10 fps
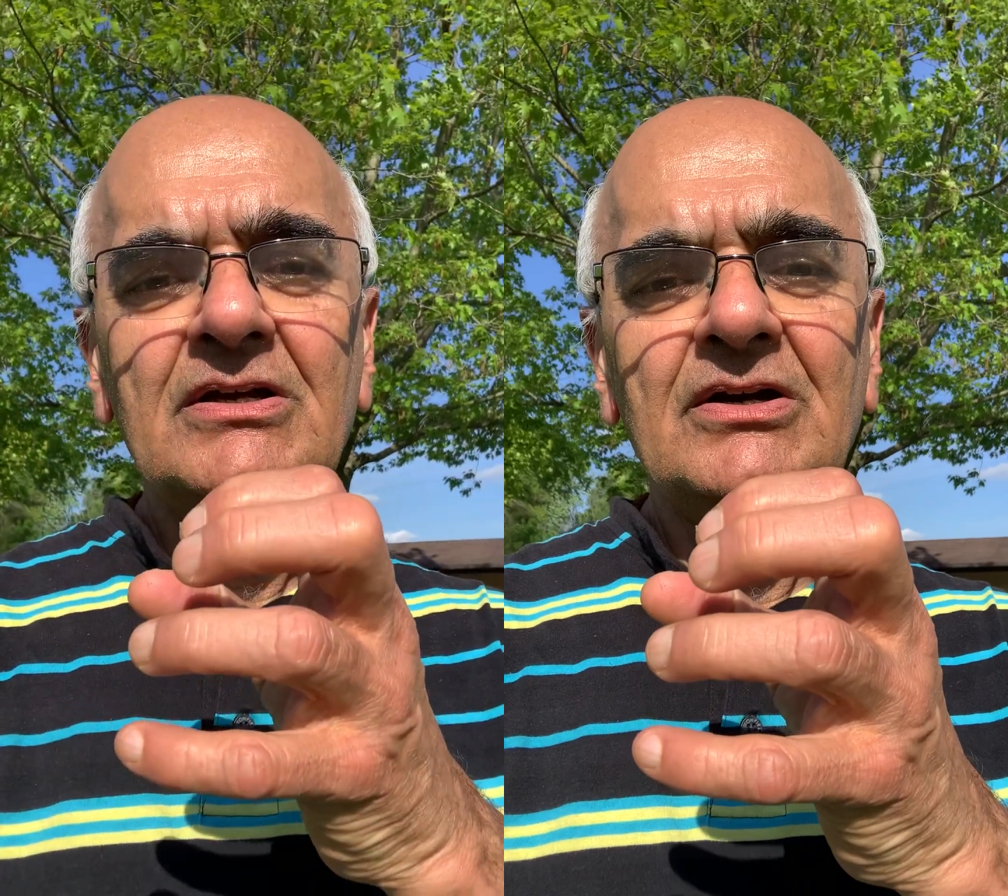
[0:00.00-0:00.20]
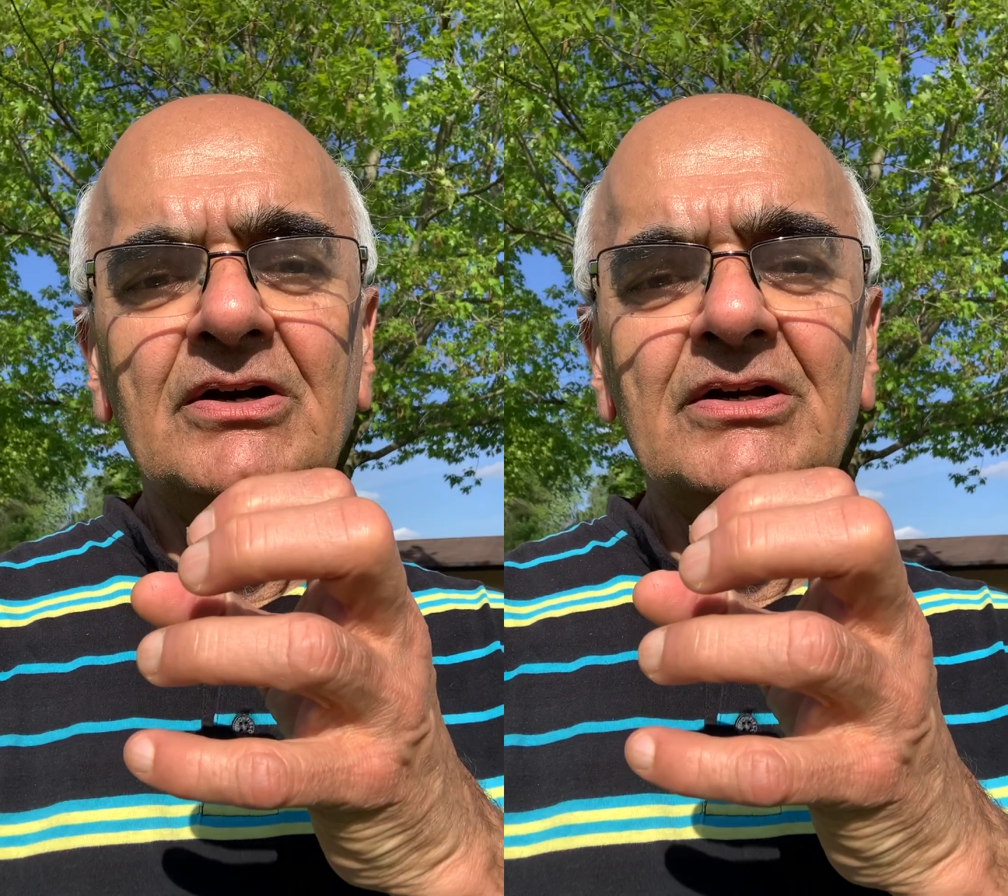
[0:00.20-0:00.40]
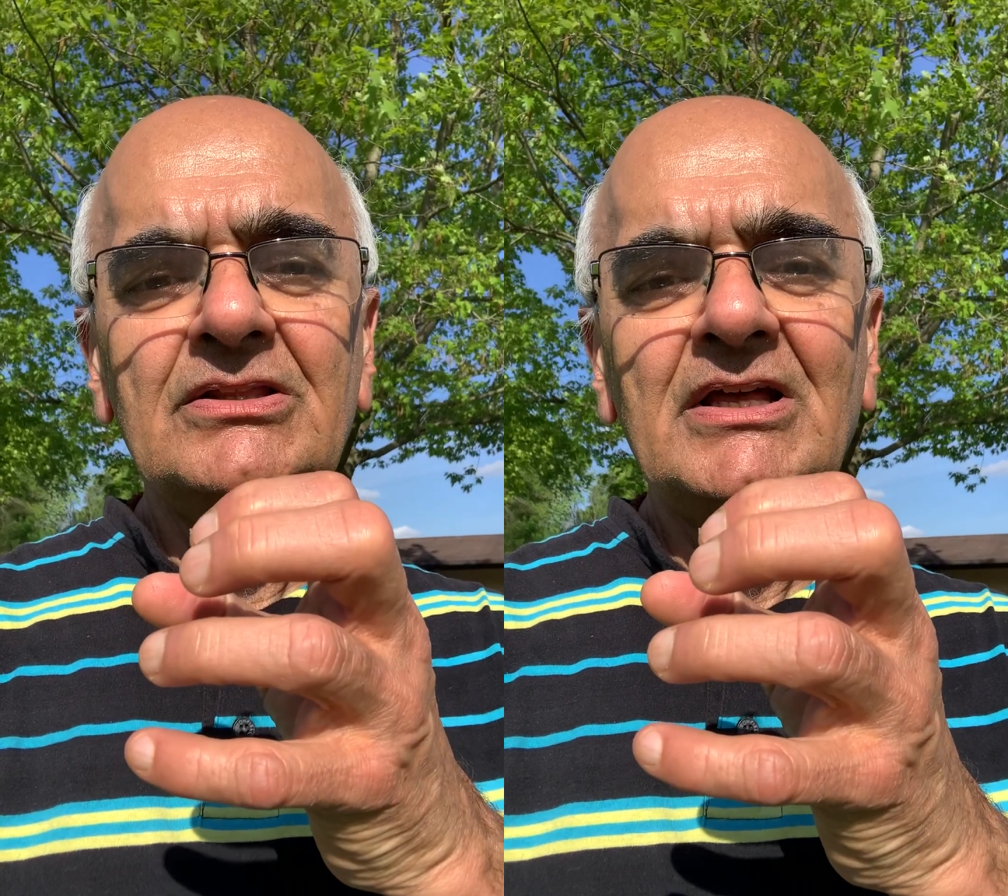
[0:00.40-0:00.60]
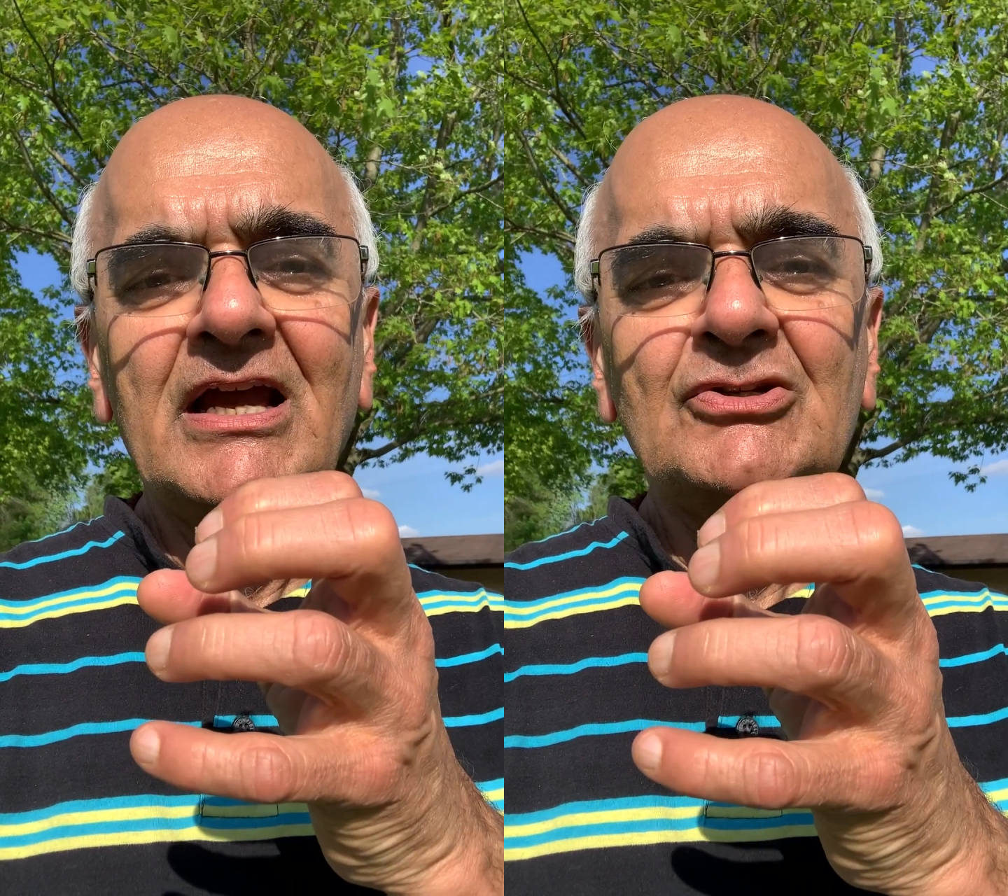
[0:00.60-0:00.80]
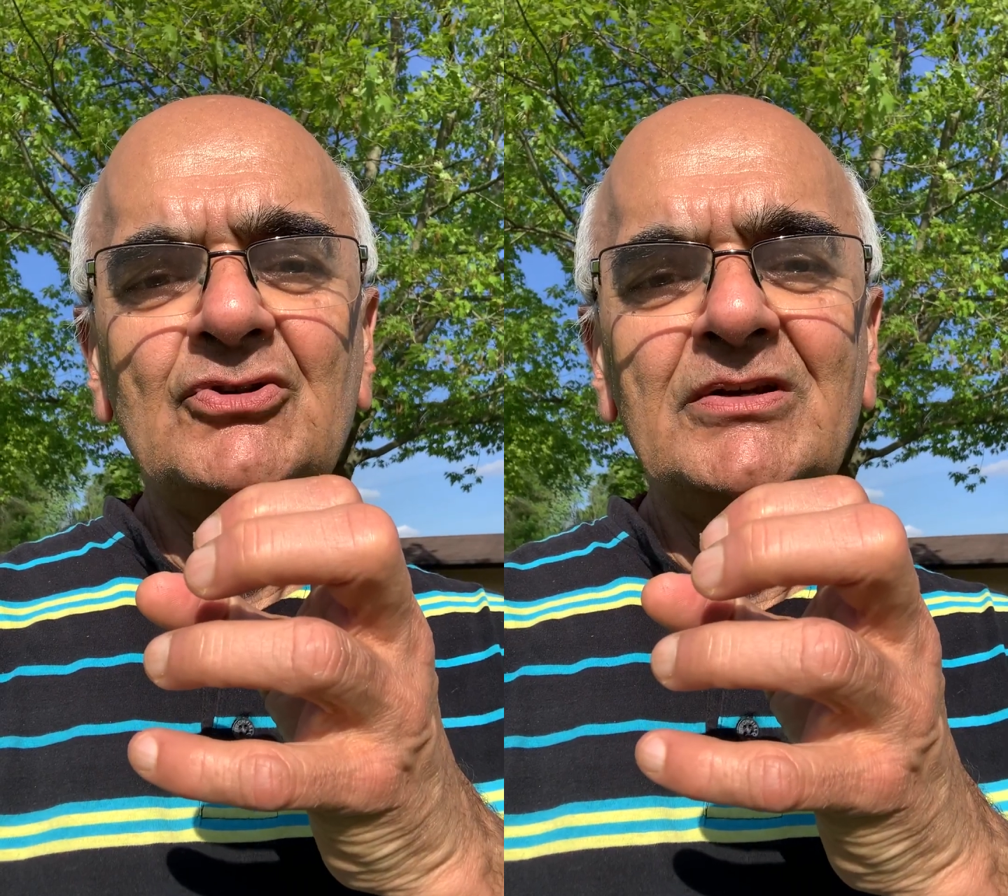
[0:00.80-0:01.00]
earth
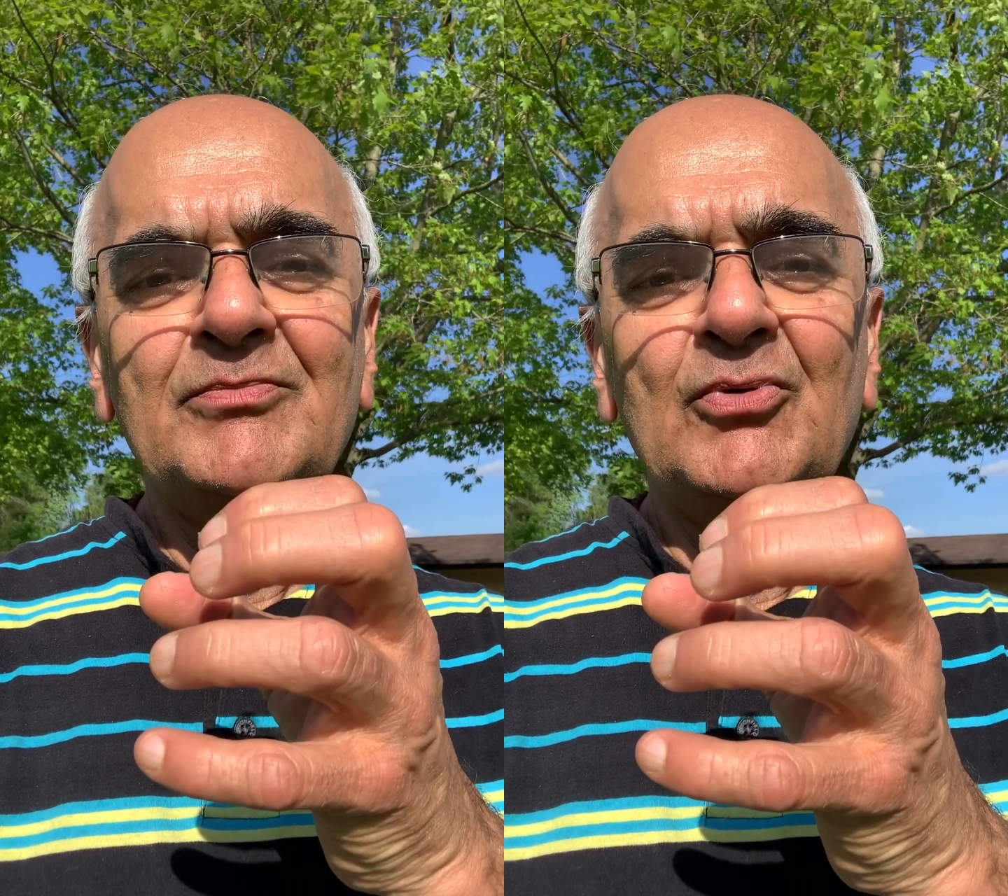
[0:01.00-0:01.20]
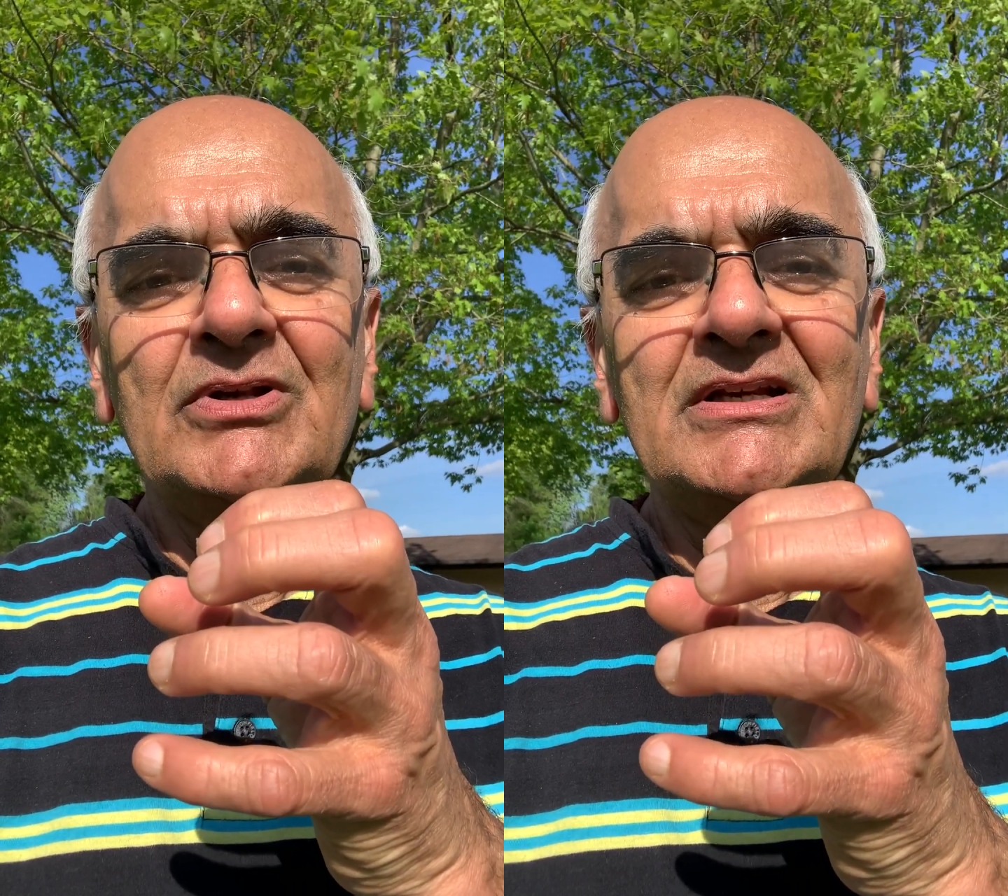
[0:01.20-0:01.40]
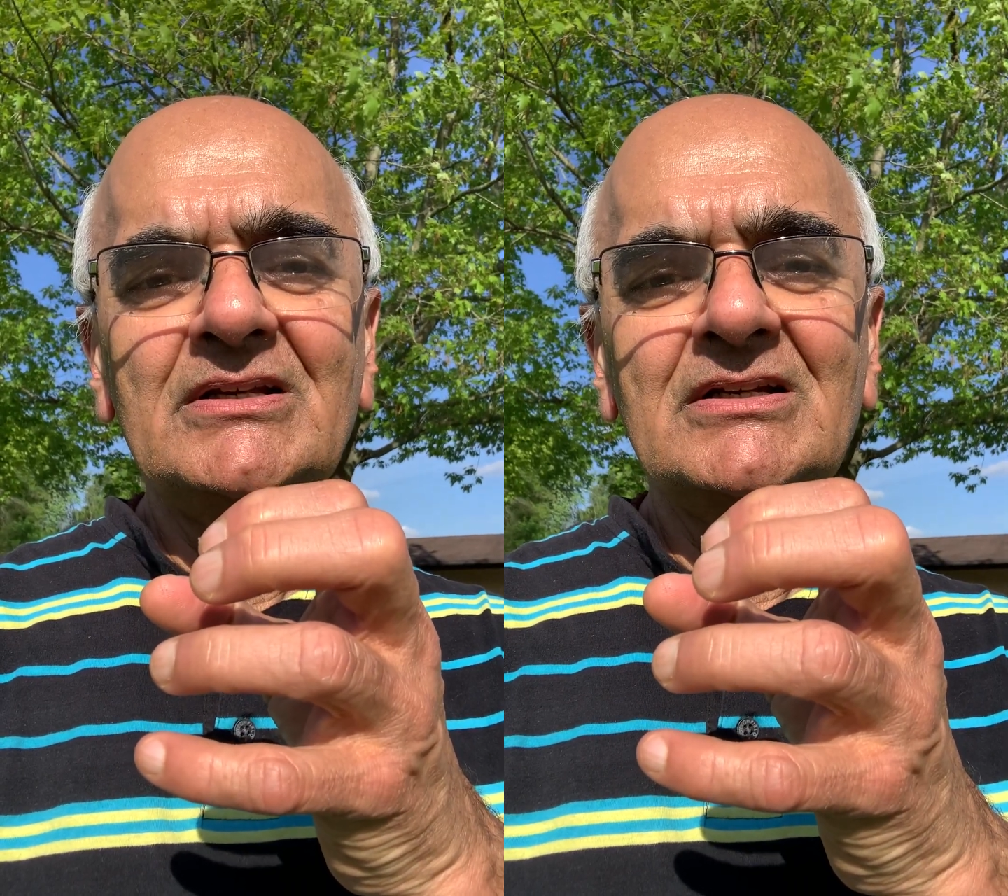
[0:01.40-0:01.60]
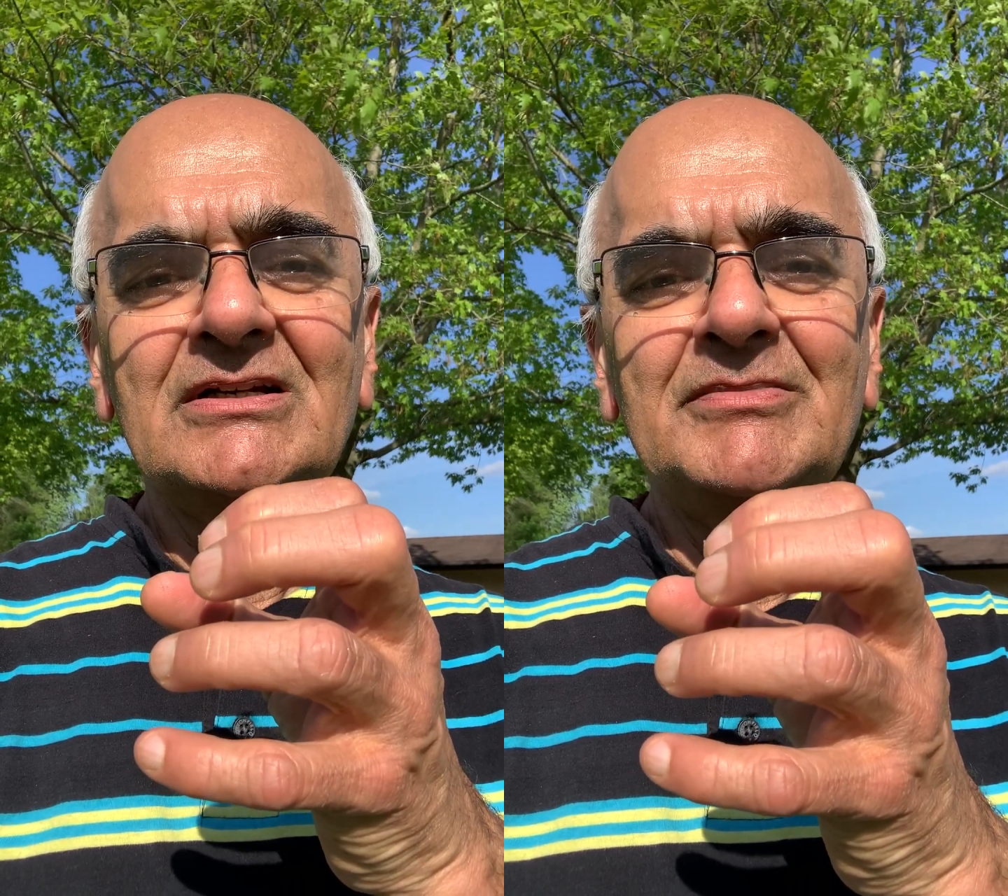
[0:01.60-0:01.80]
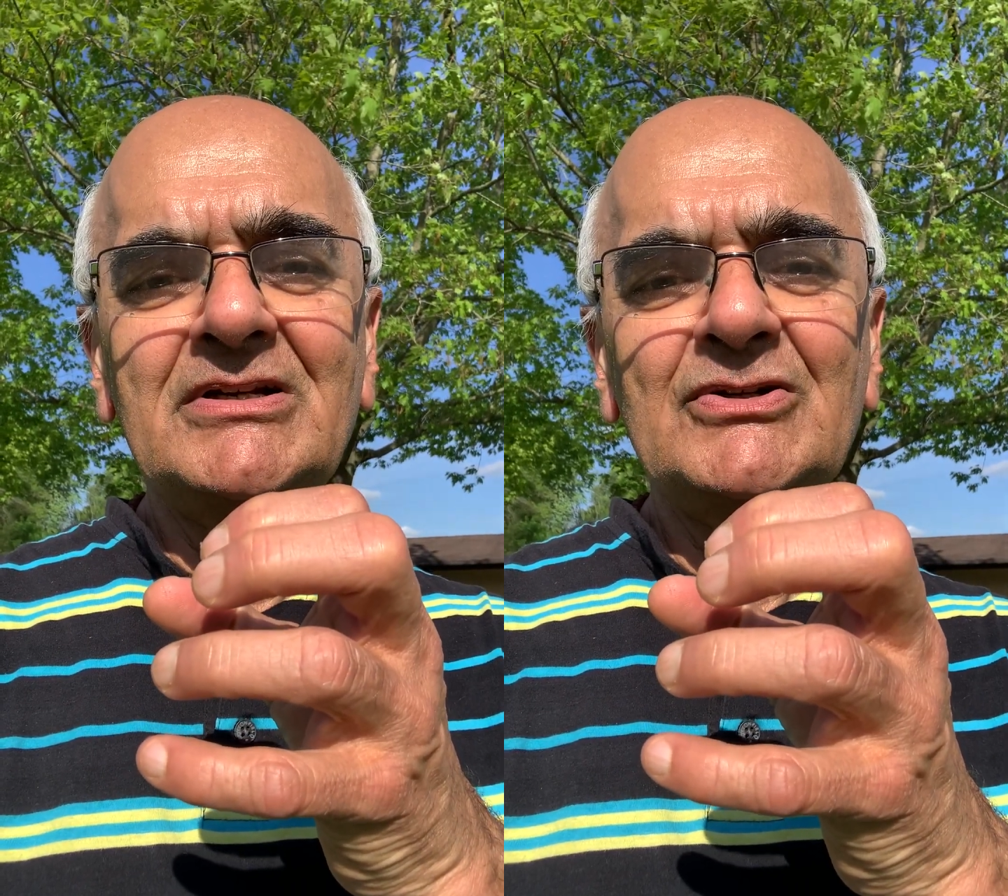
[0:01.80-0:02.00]
actually pulled it a little bit